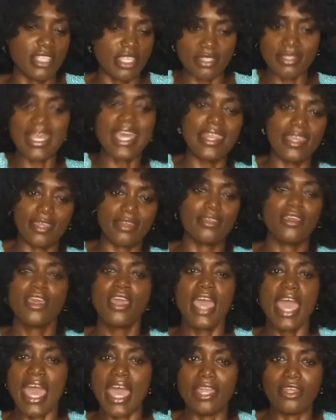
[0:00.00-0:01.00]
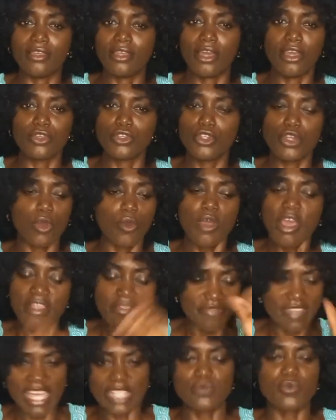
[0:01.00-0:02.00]
He said it and uh, you know
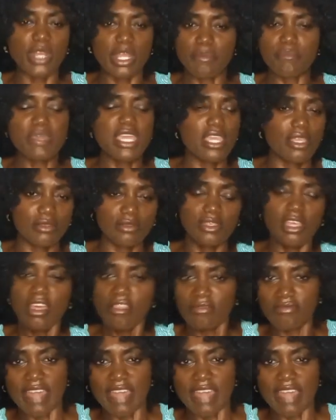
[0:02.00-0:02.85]
that's what it means